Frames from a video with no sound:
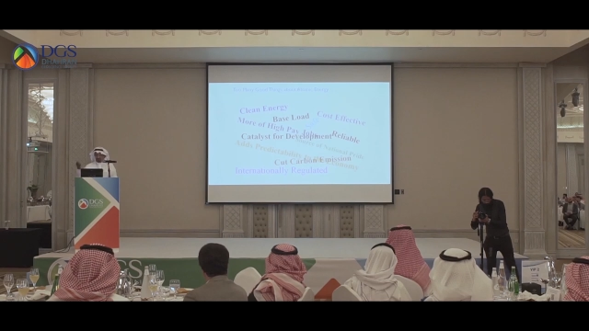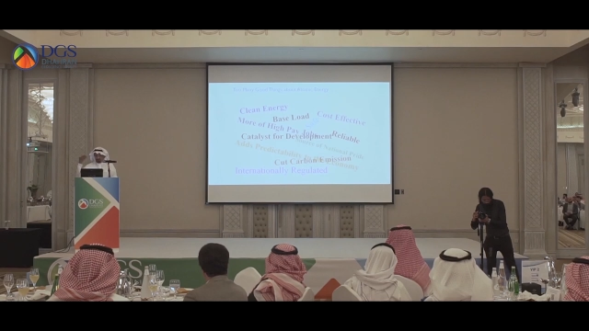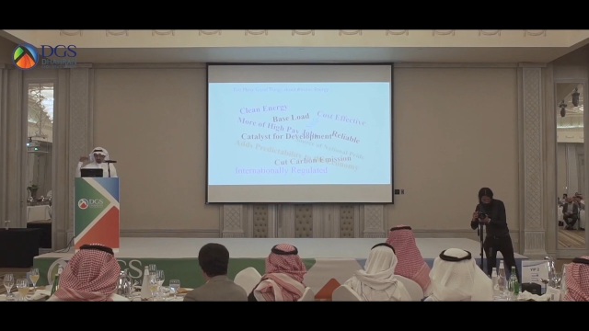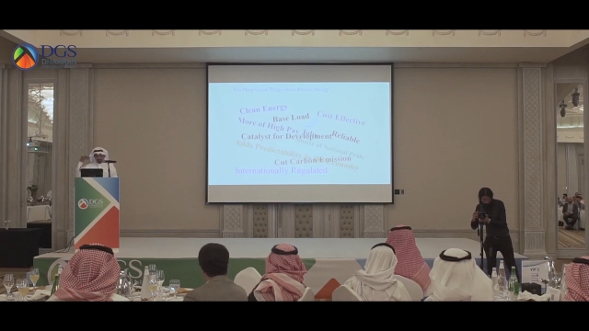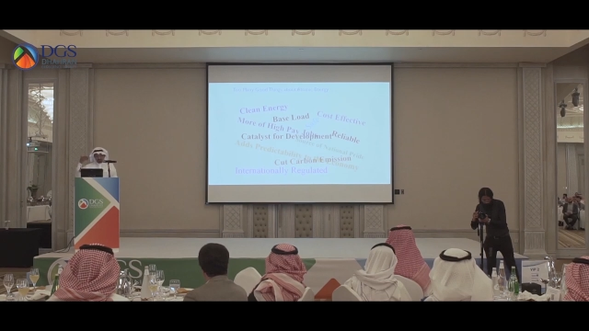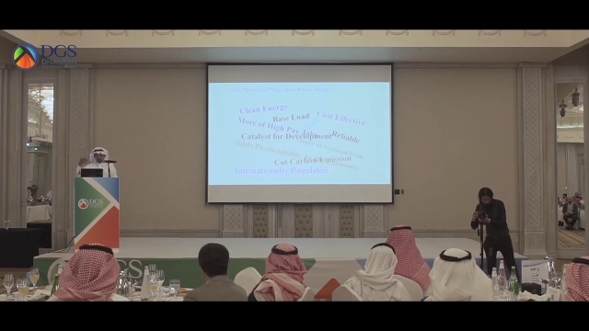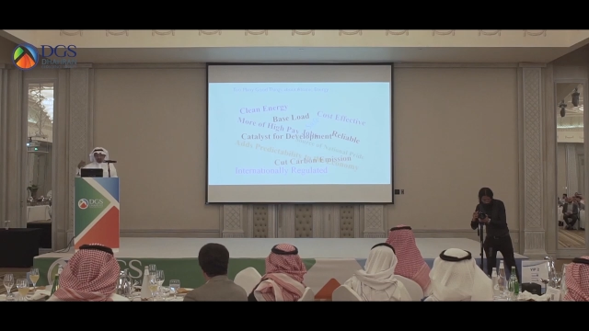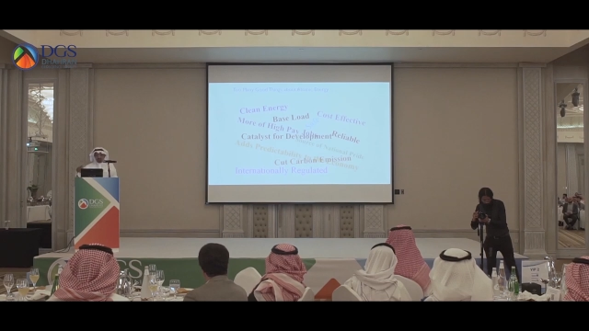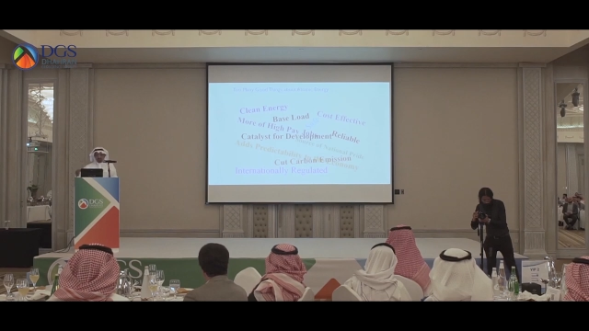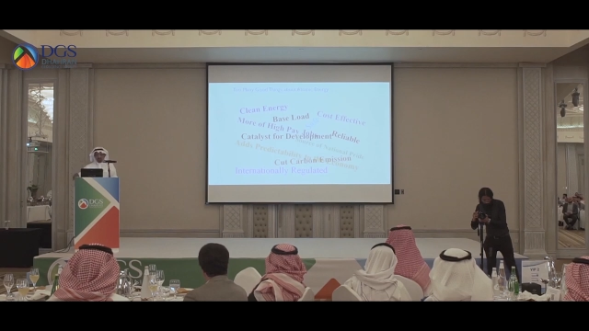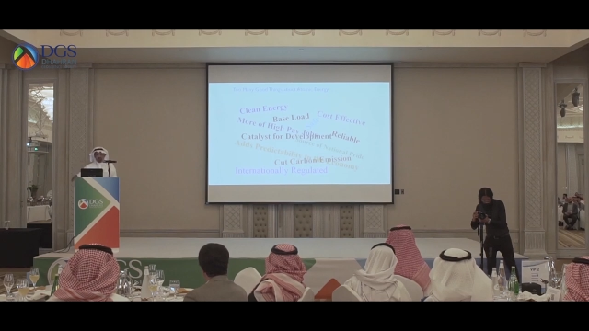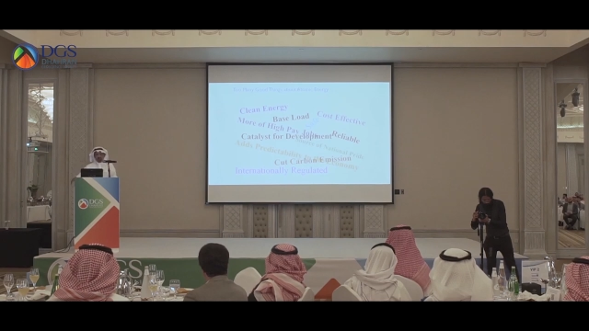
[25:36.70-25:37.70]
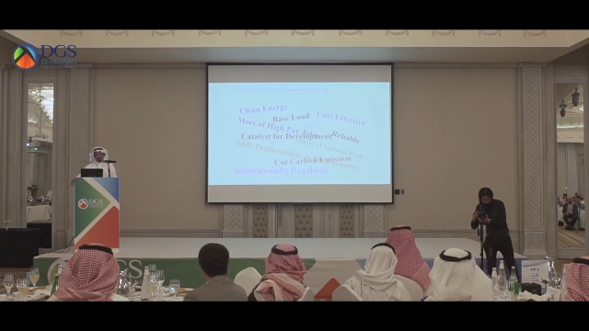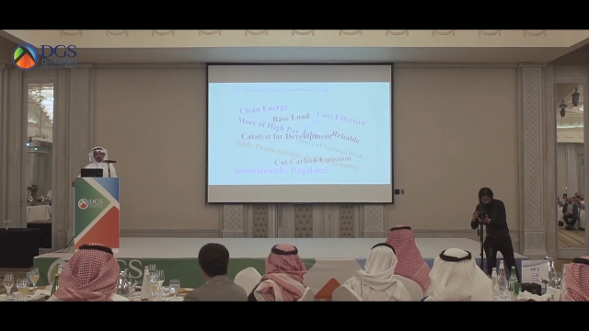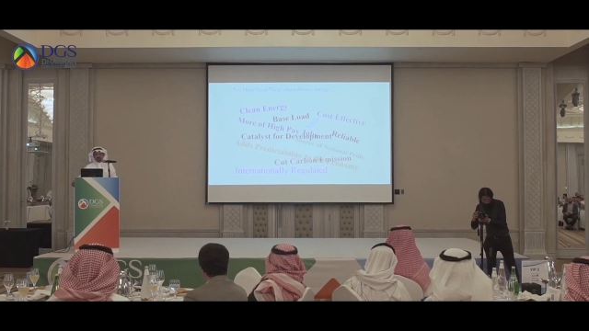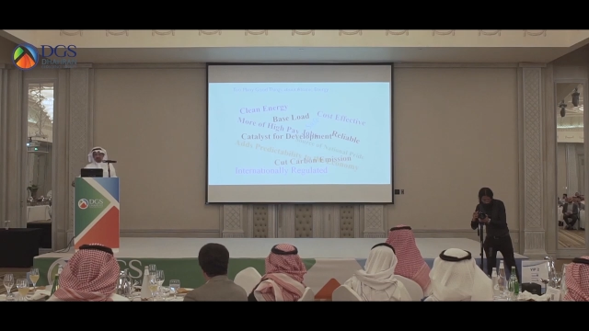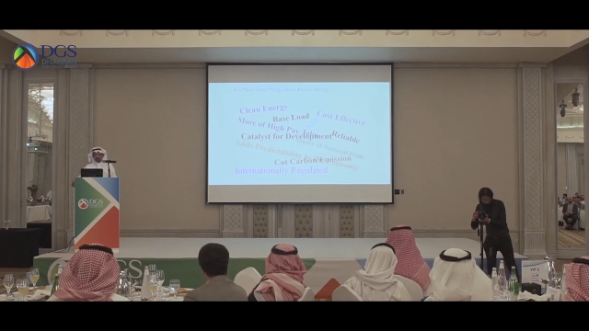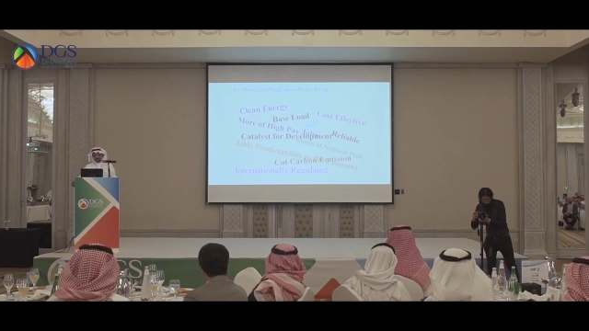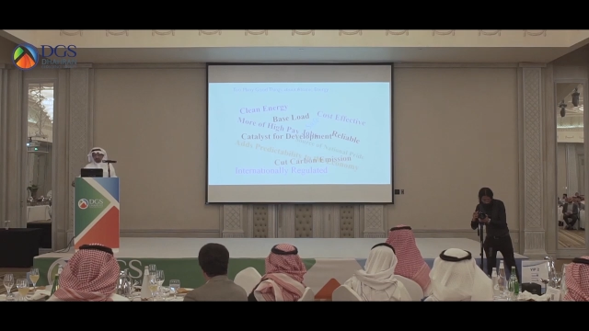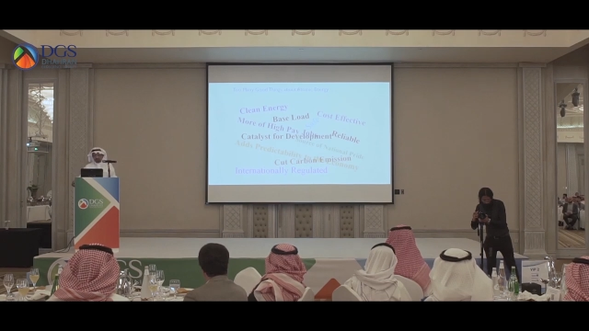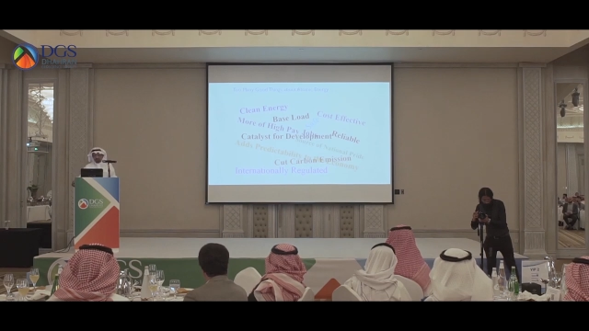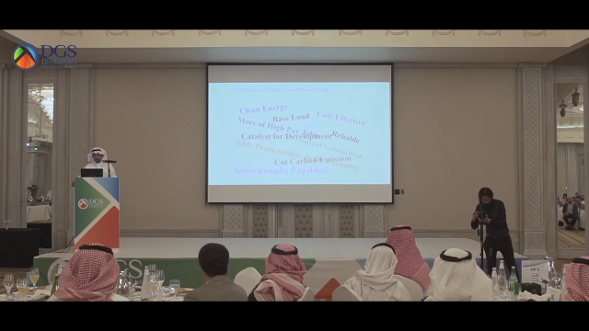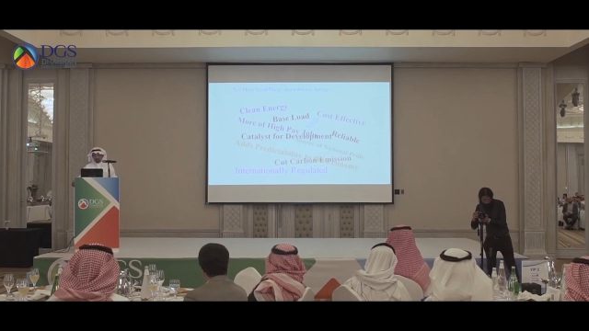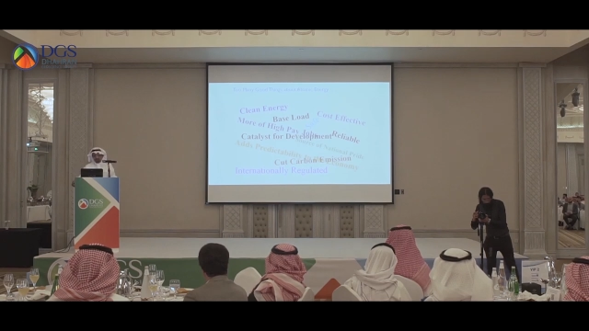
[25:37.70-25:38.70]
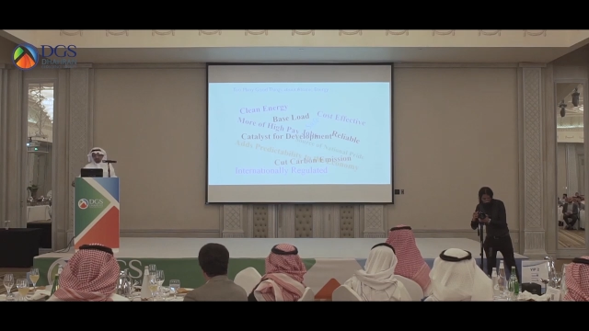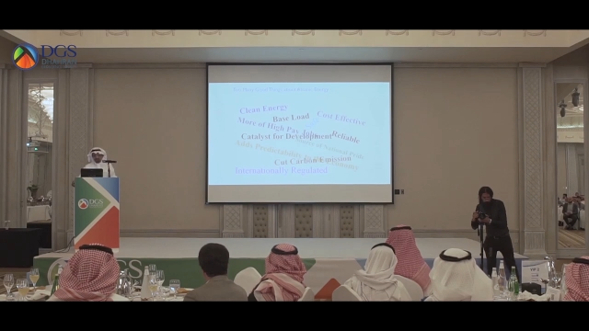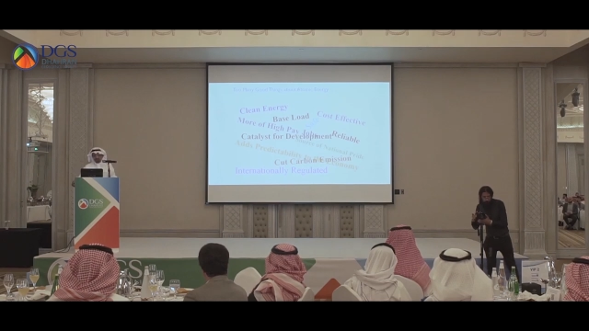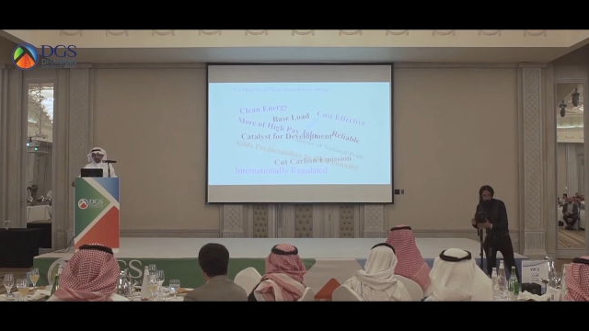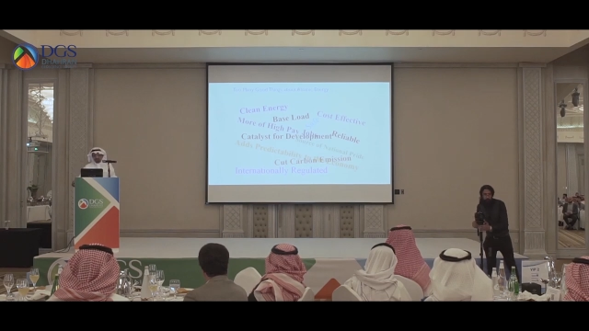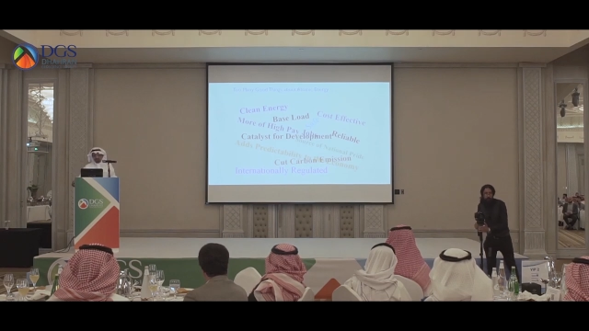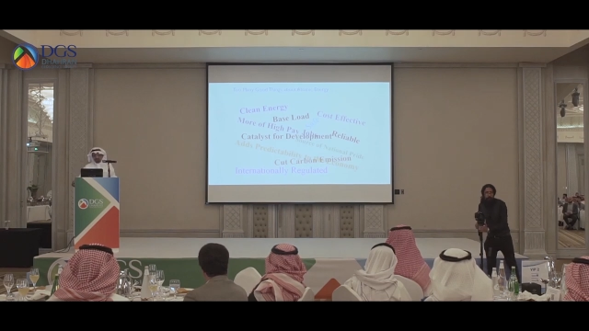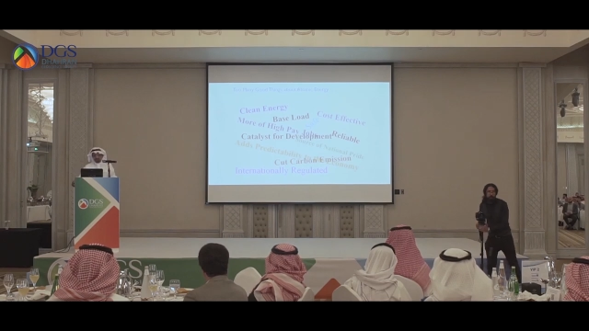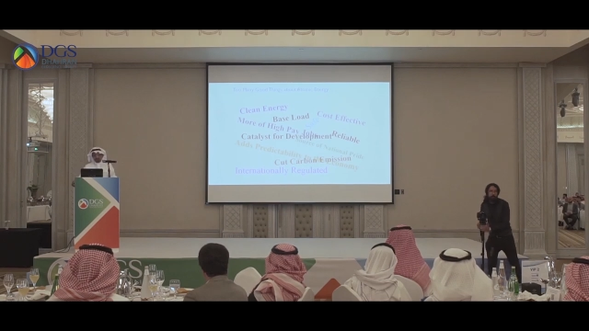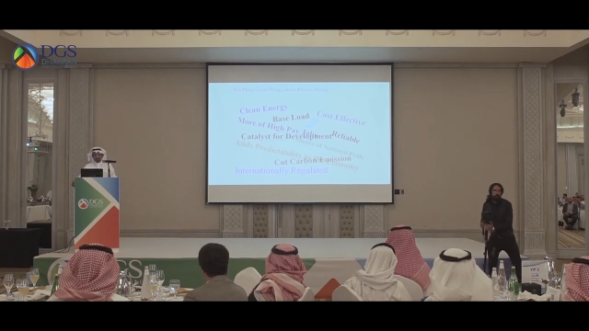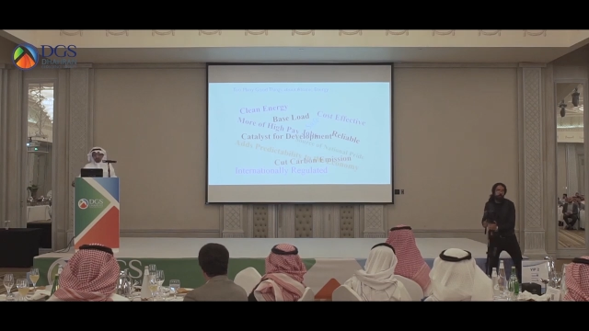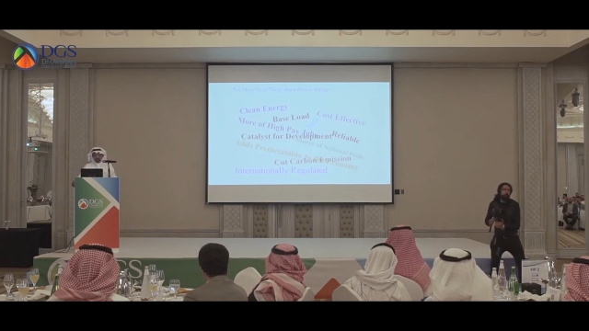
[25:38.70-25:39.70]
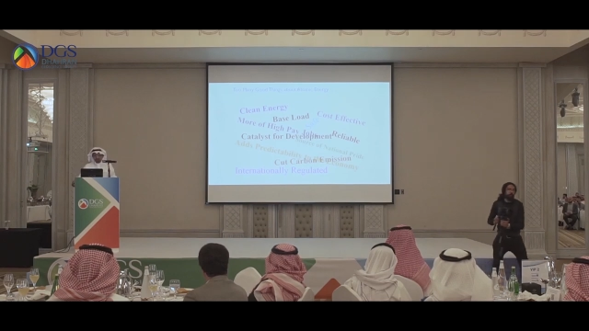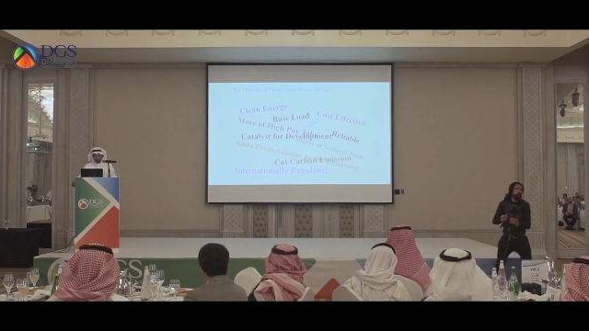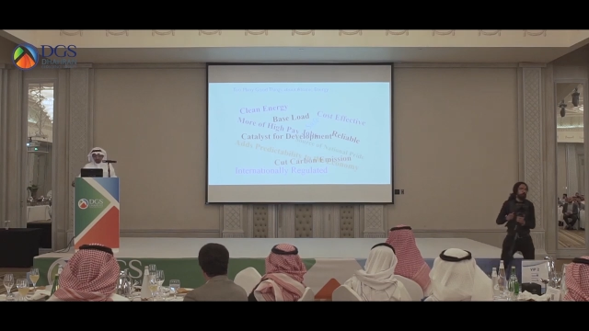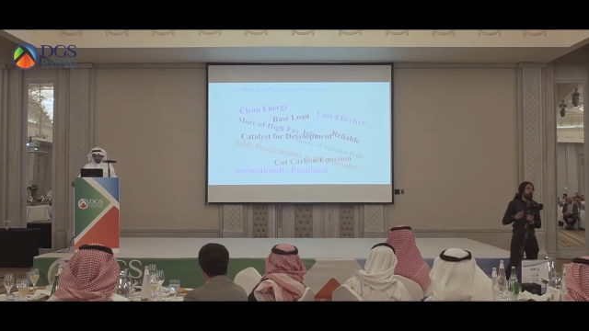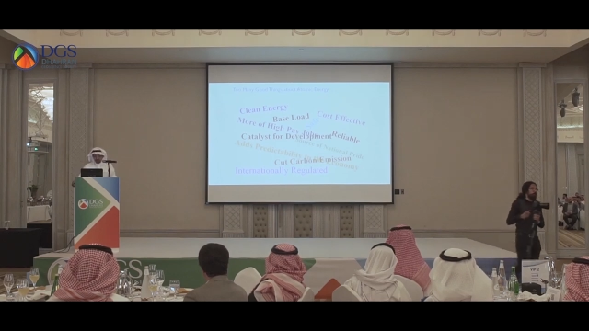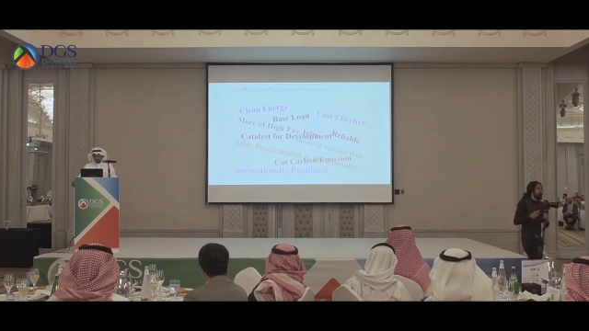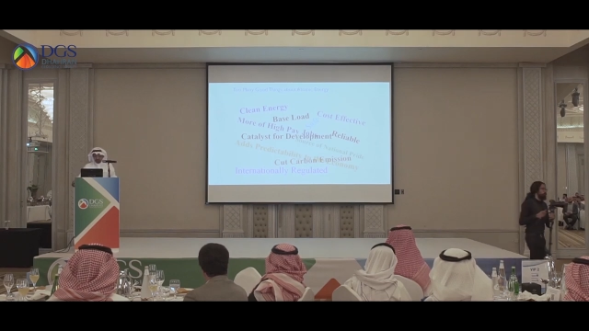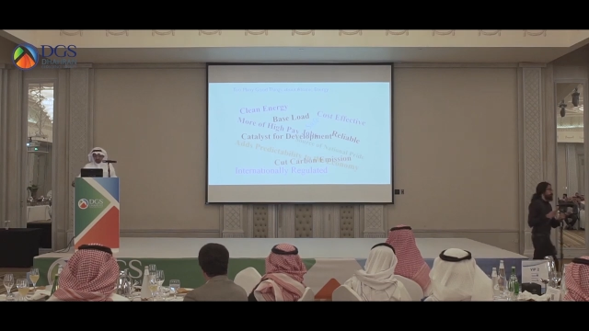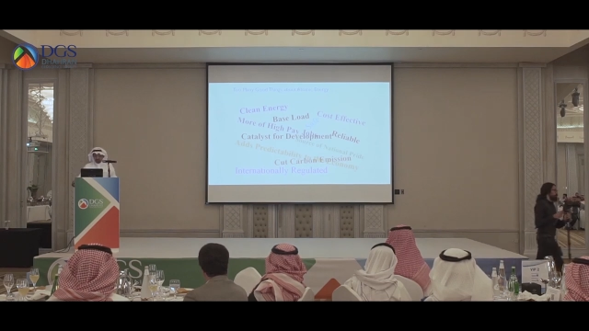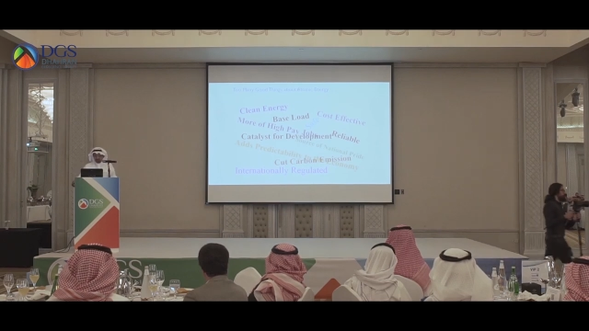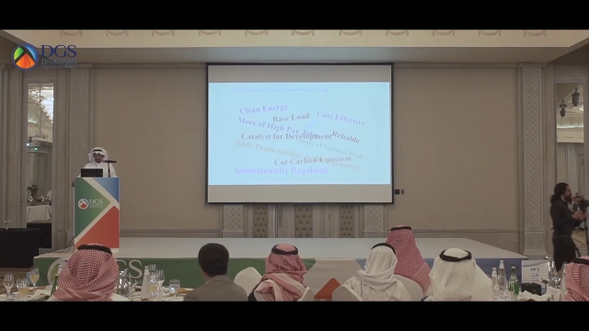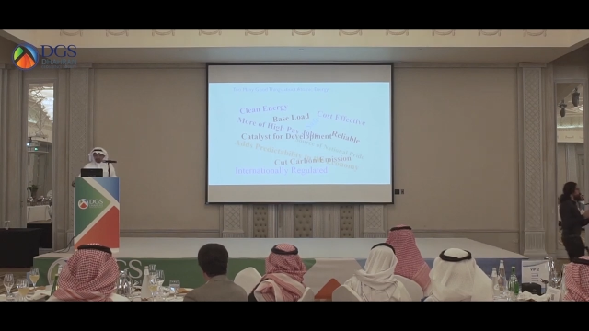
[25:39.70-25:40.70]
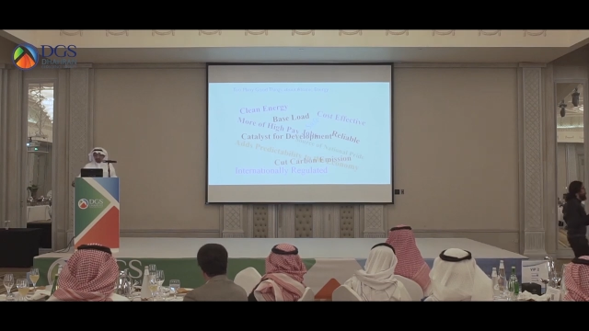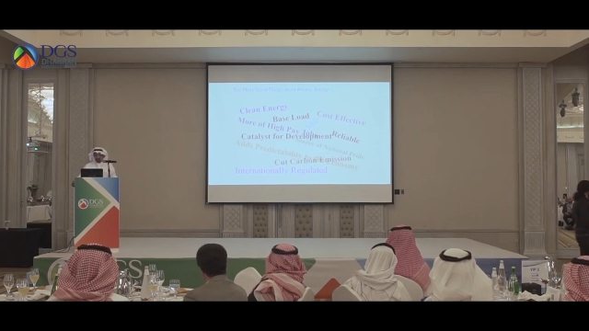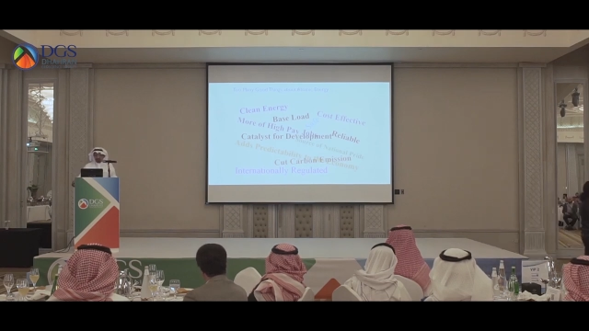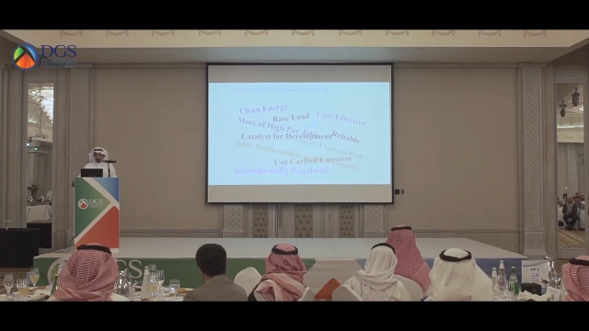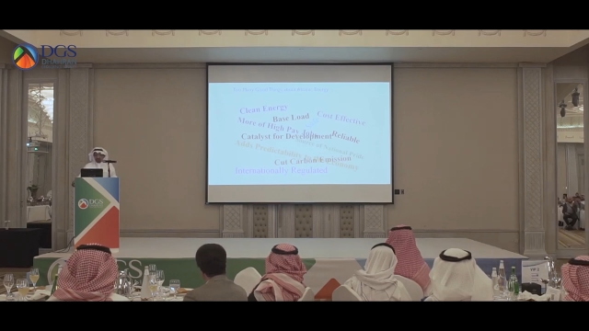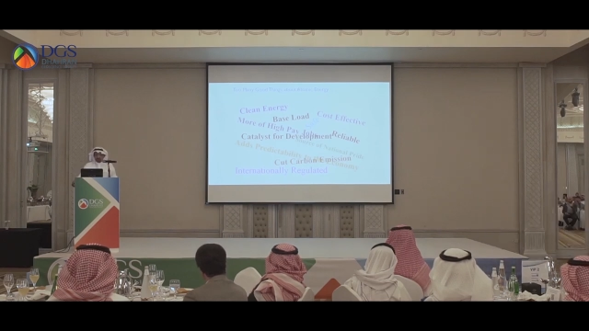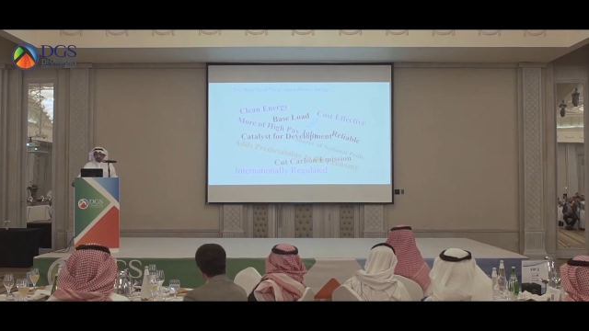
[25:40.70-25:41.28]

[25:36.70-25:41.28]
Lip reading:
(no speaker visible)